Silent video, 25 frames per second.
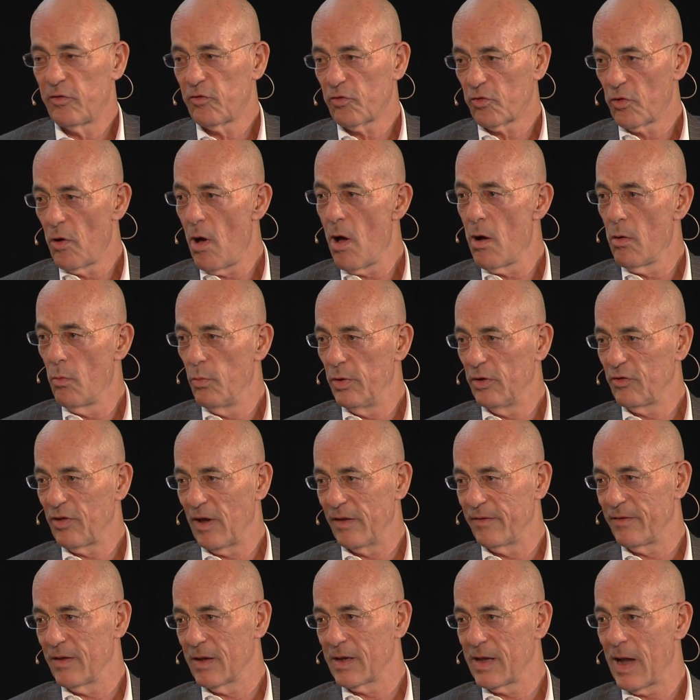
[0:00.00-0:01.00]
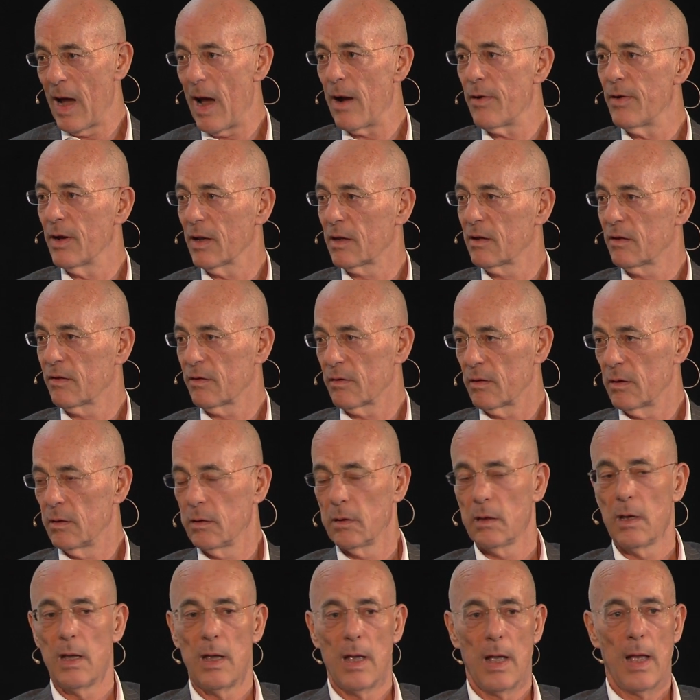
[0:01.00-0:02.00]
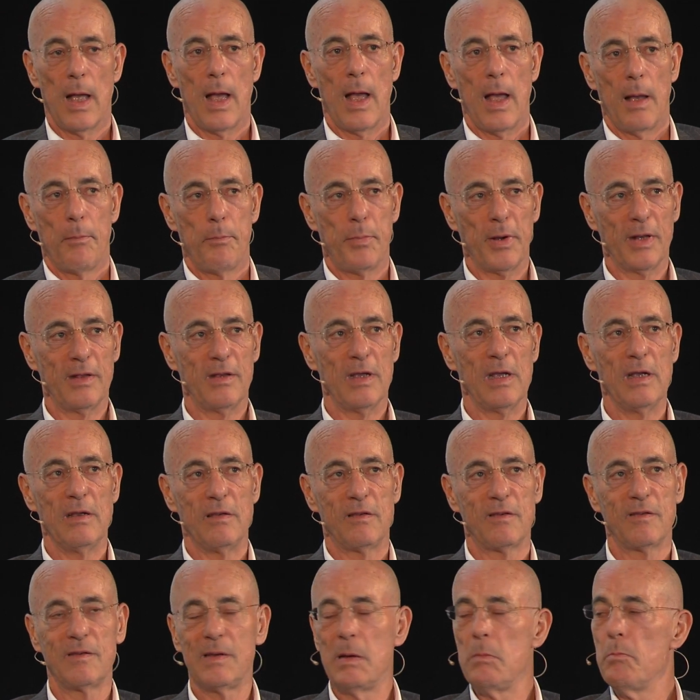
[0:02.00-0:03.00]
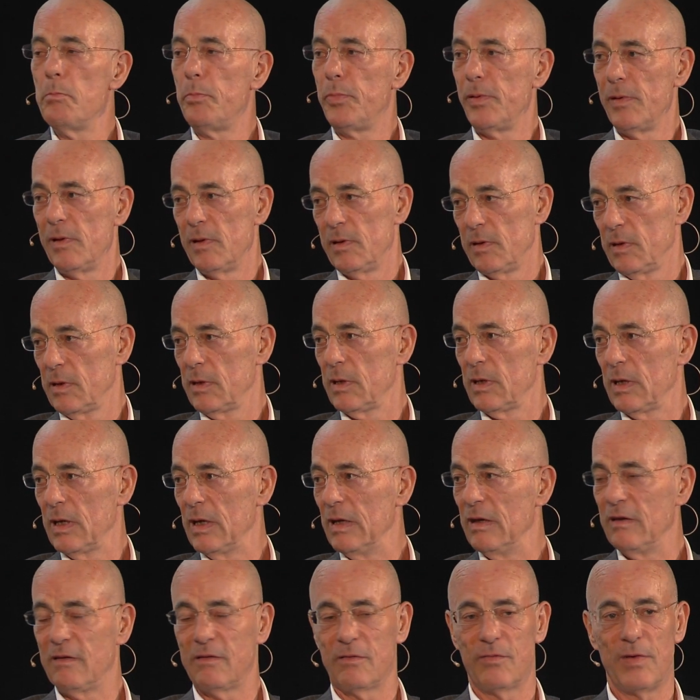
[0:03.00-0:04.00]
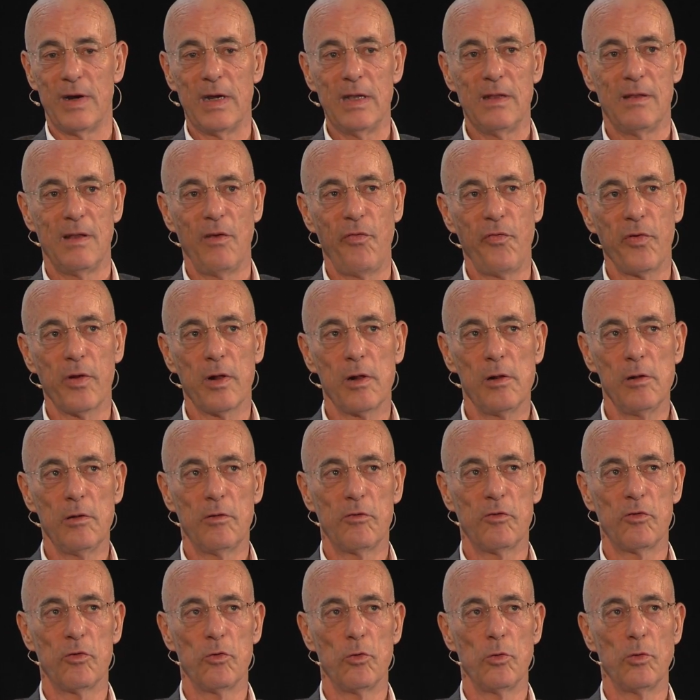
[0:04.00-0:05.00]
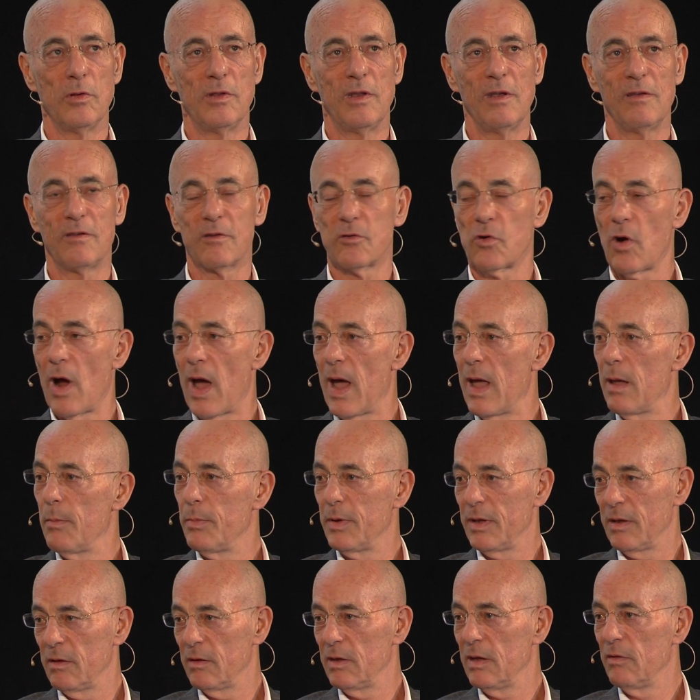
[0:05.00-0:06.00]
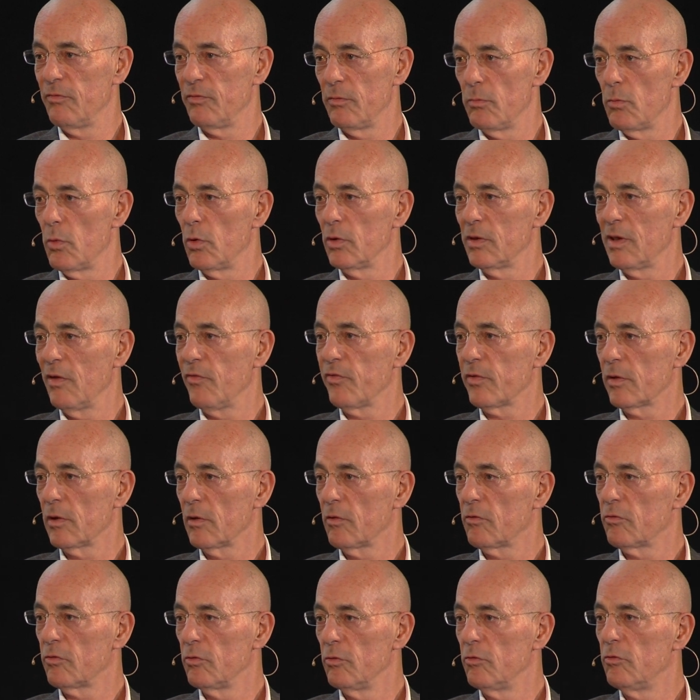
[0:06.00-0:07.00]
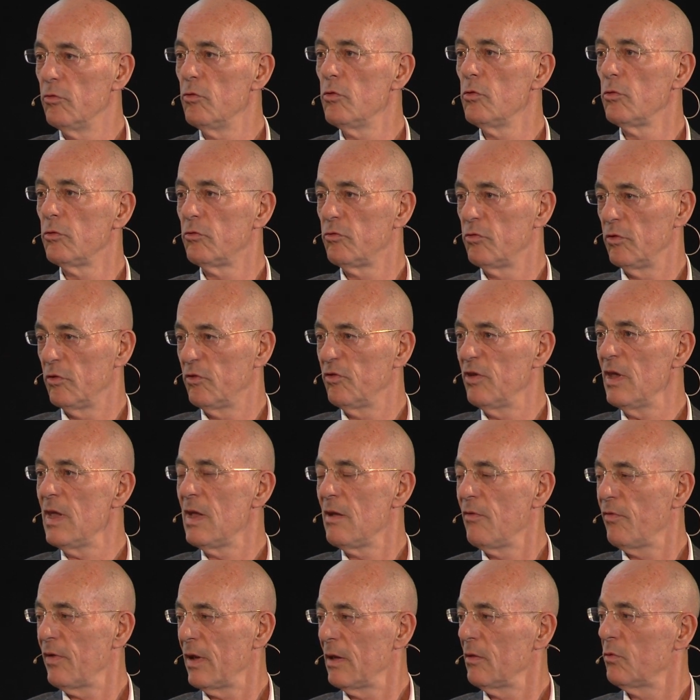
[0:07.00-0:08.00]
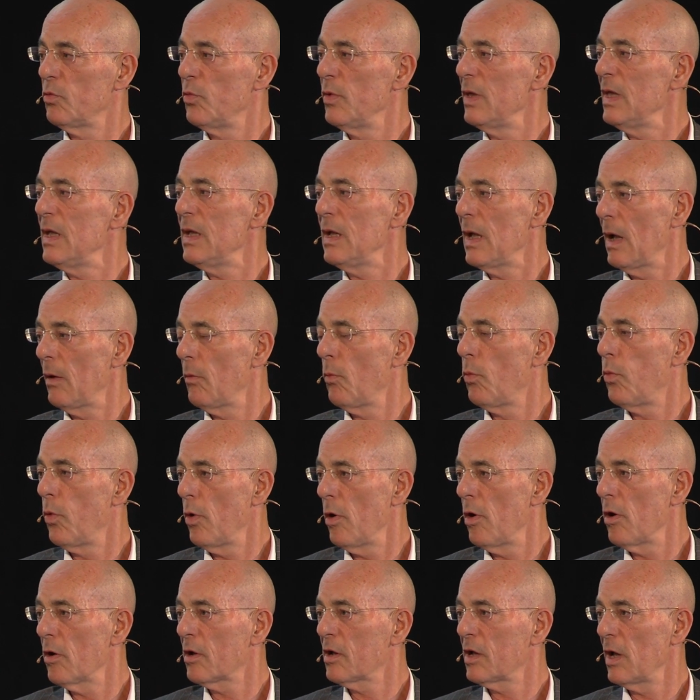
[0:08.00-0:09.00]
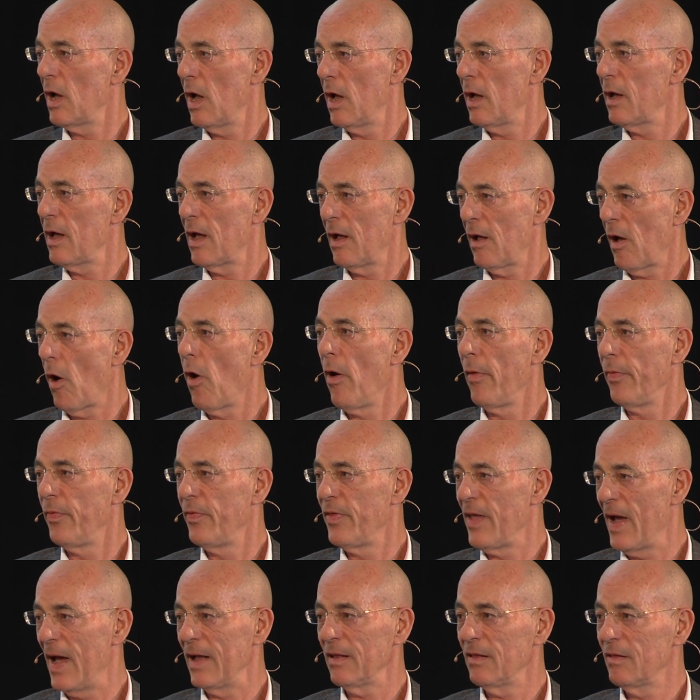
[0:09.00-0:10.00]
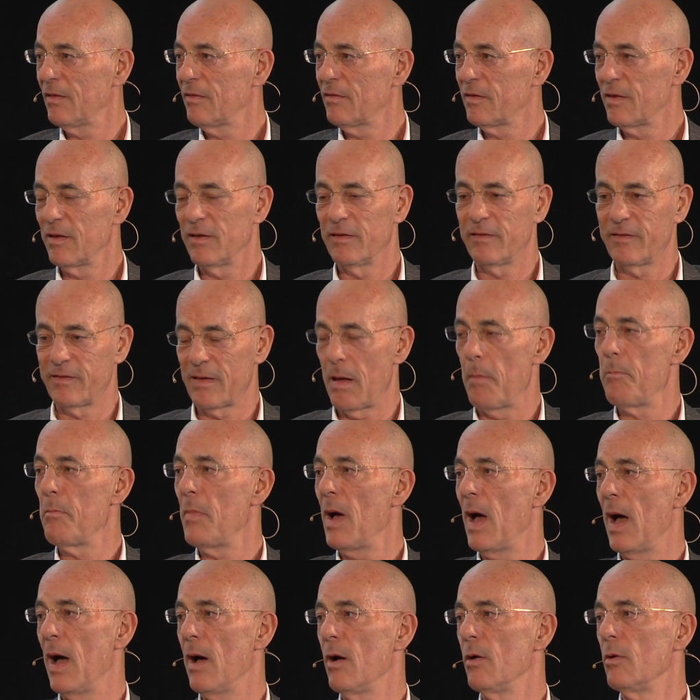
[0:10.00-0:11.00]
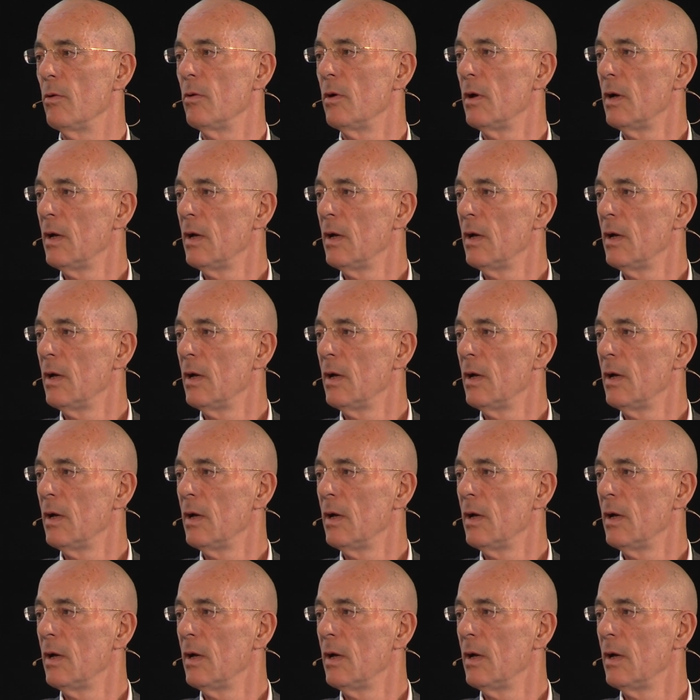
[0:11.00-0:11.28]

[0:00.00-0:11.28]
strong, which has a character, but is simple, is very difficult to describe and even more difficult to do, to achieve. And we work on that somehow,